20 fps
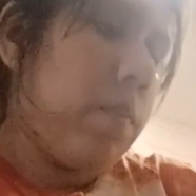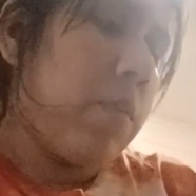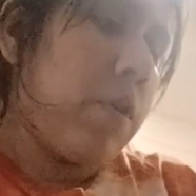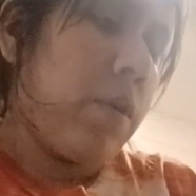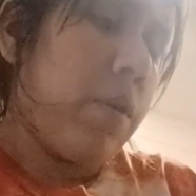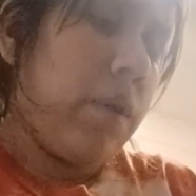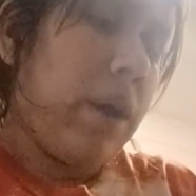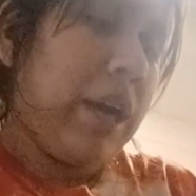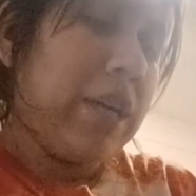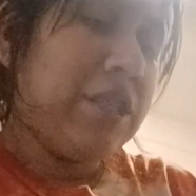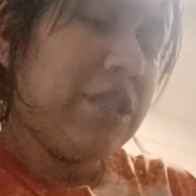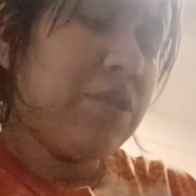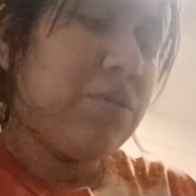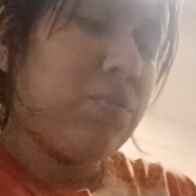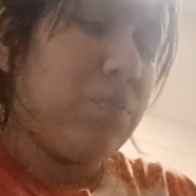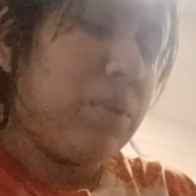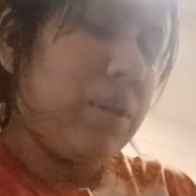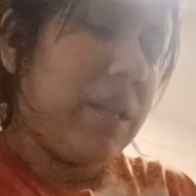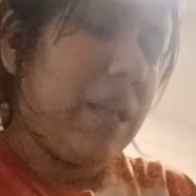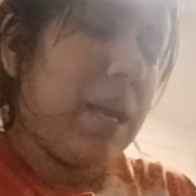bro, I
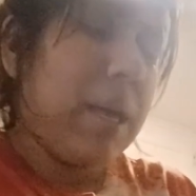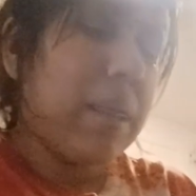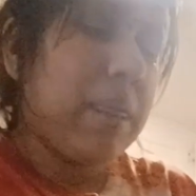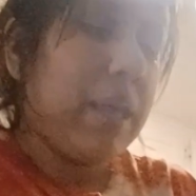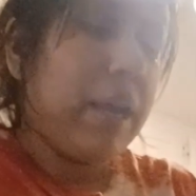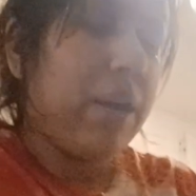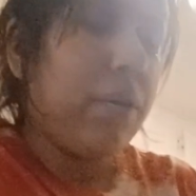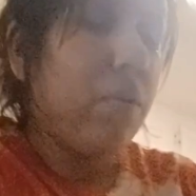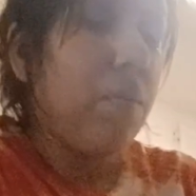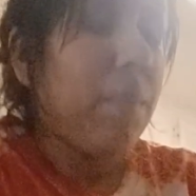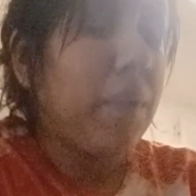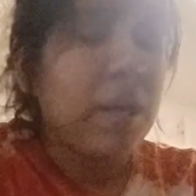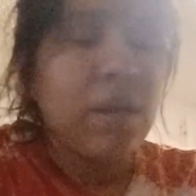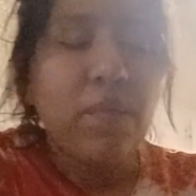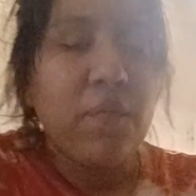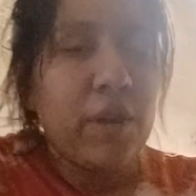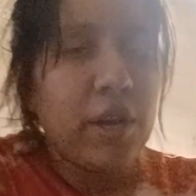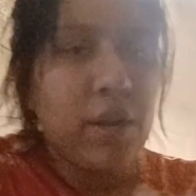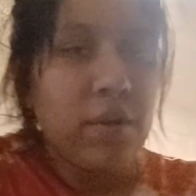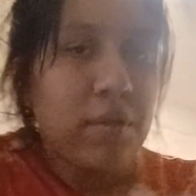just realized that I don't make
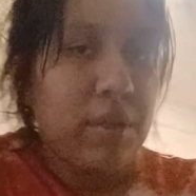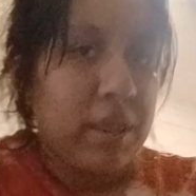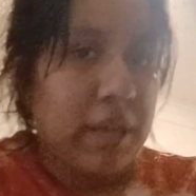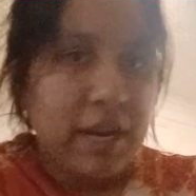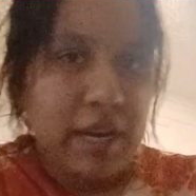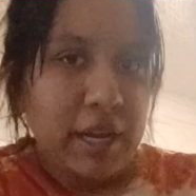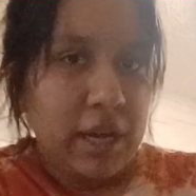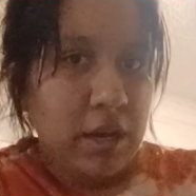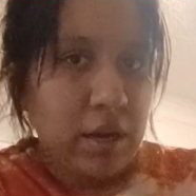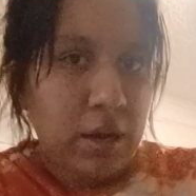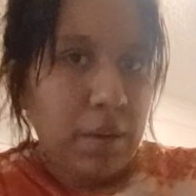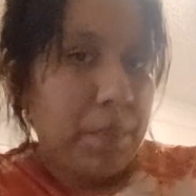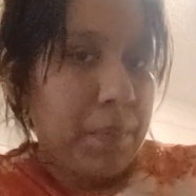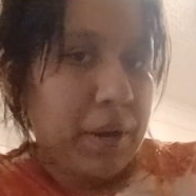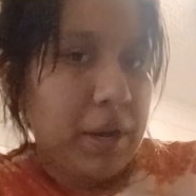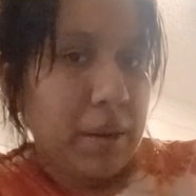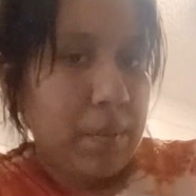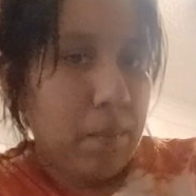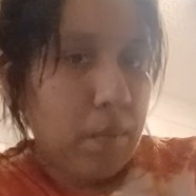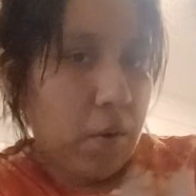videos standing up
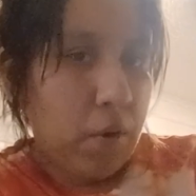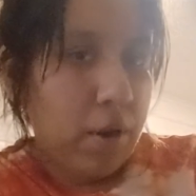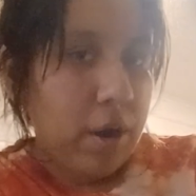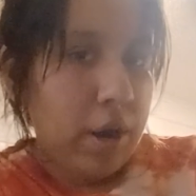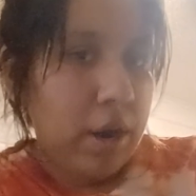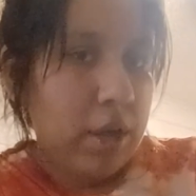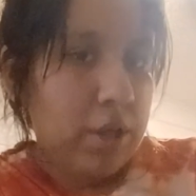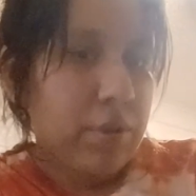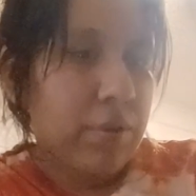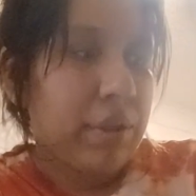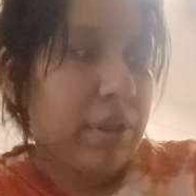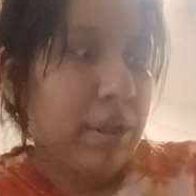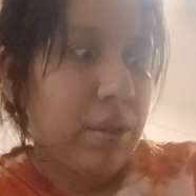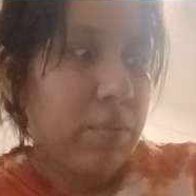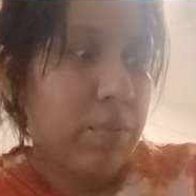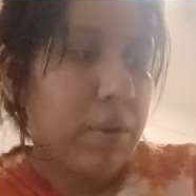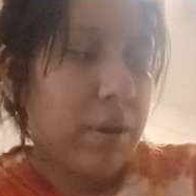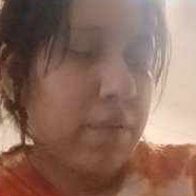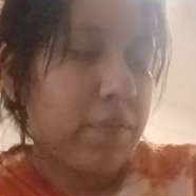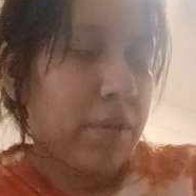anymore. So this
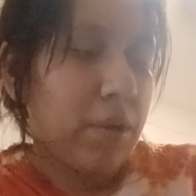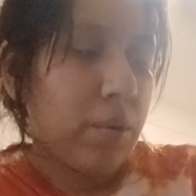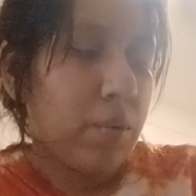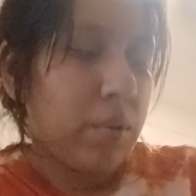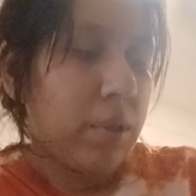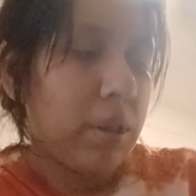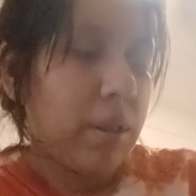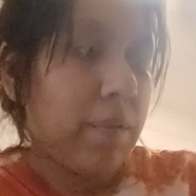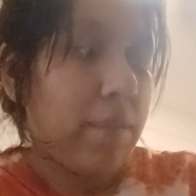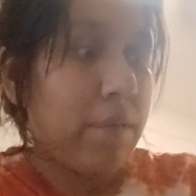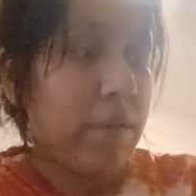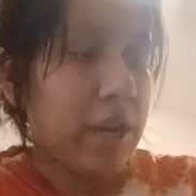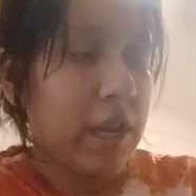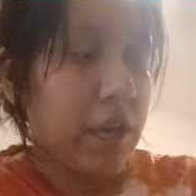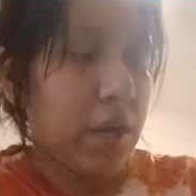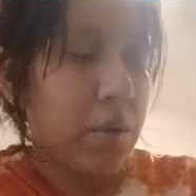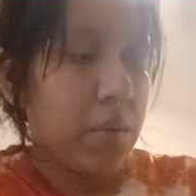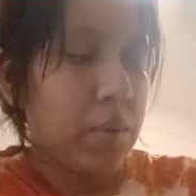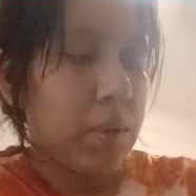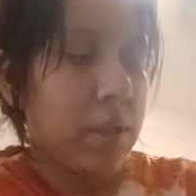is one of those
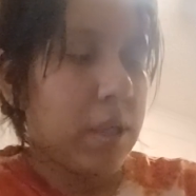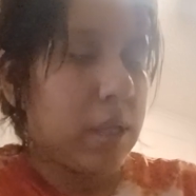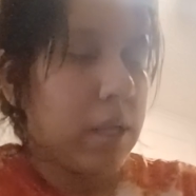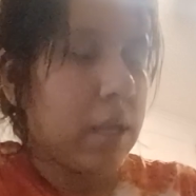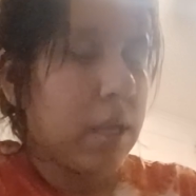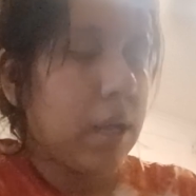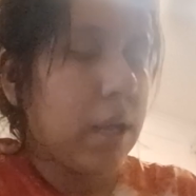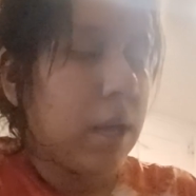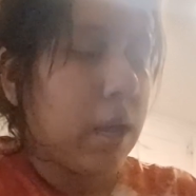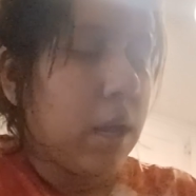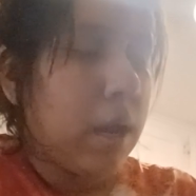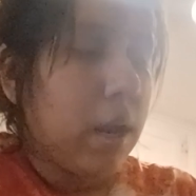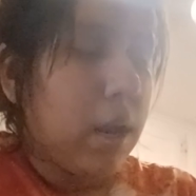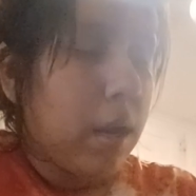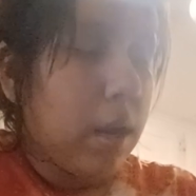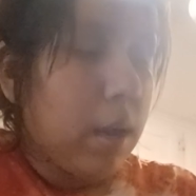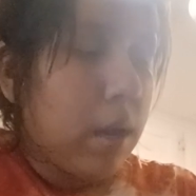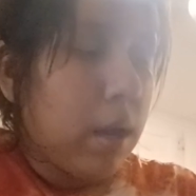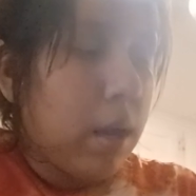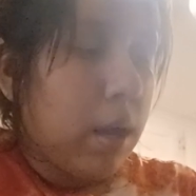videos.
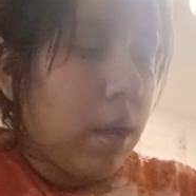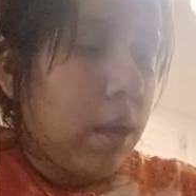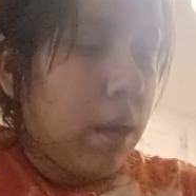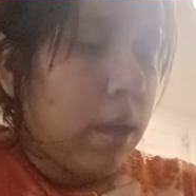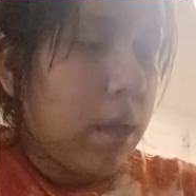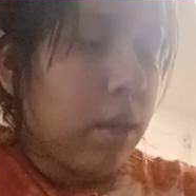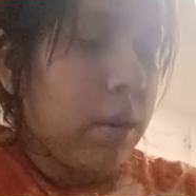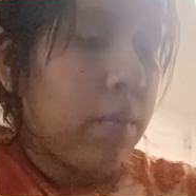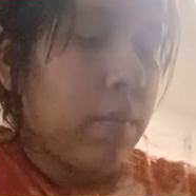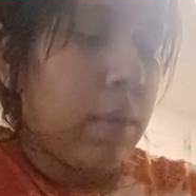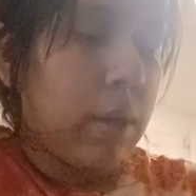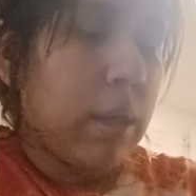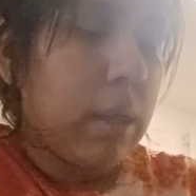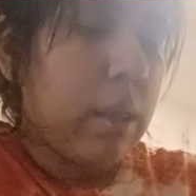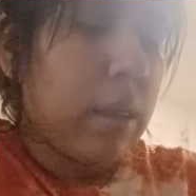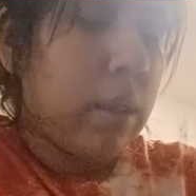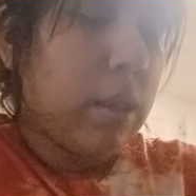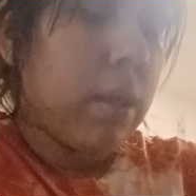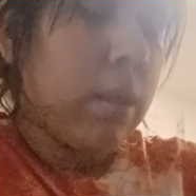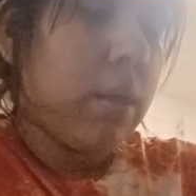
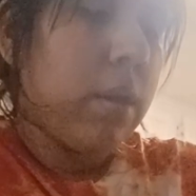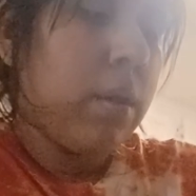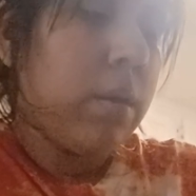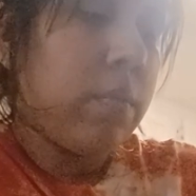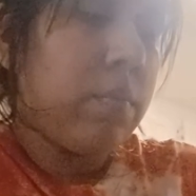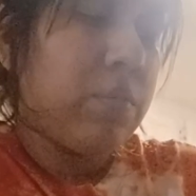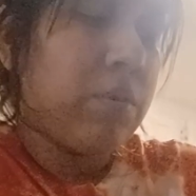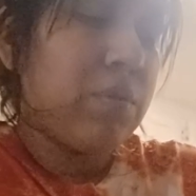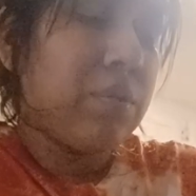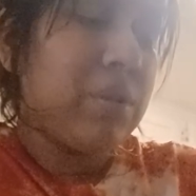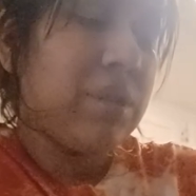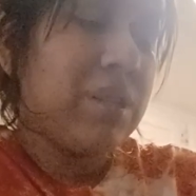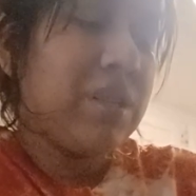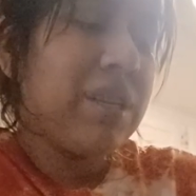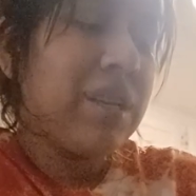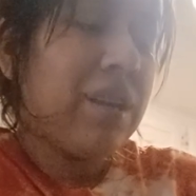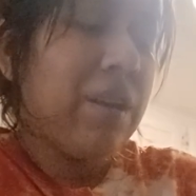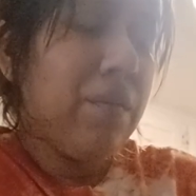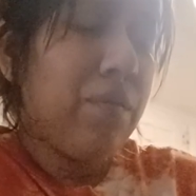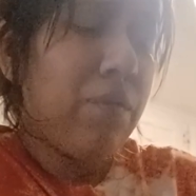Anyways, it's
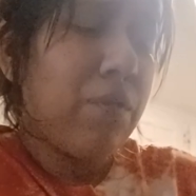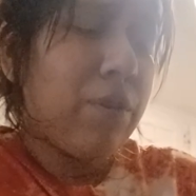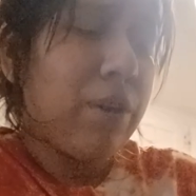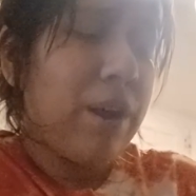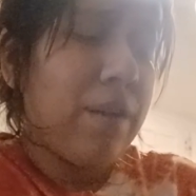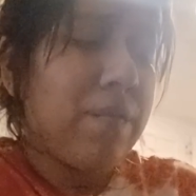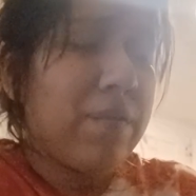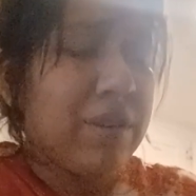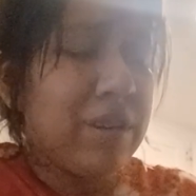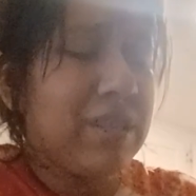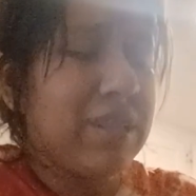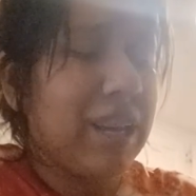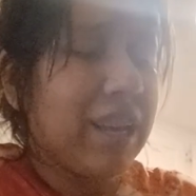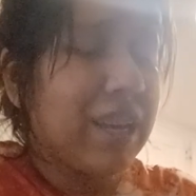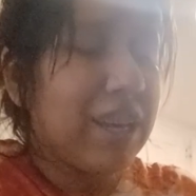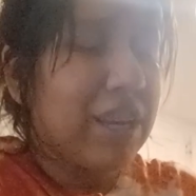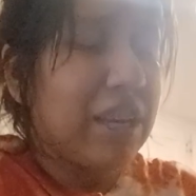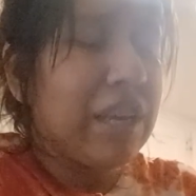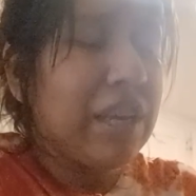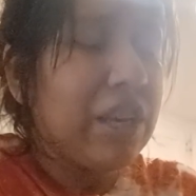taking forever.
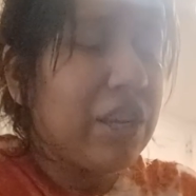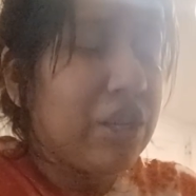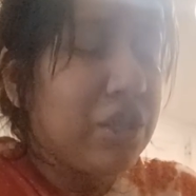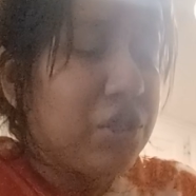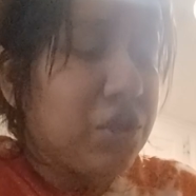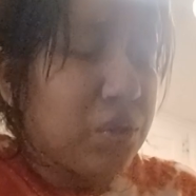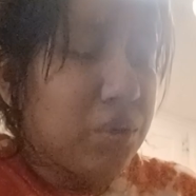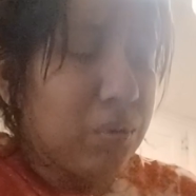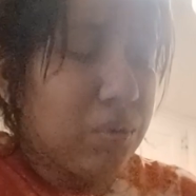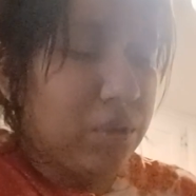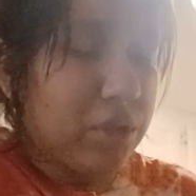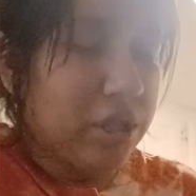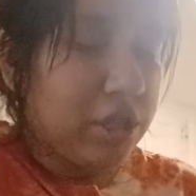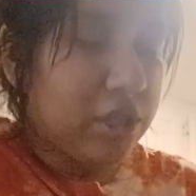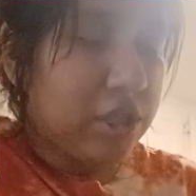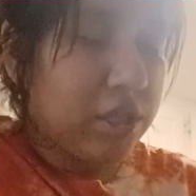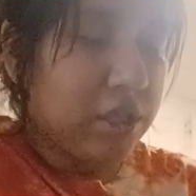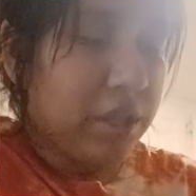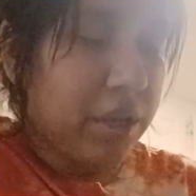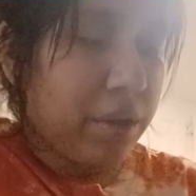Like, do
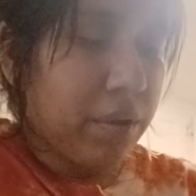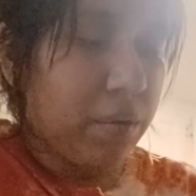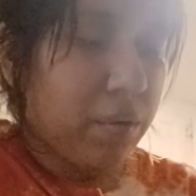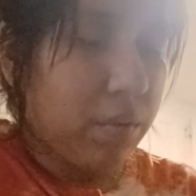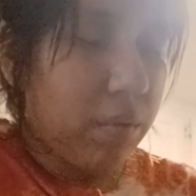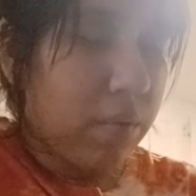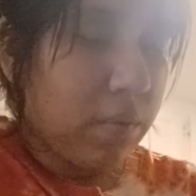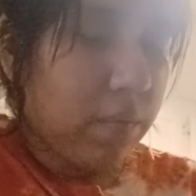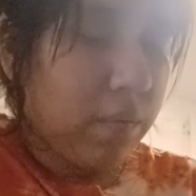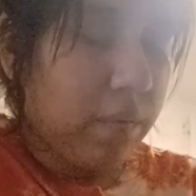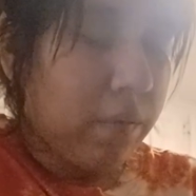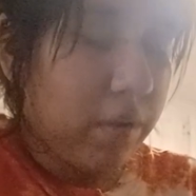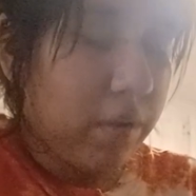yourself.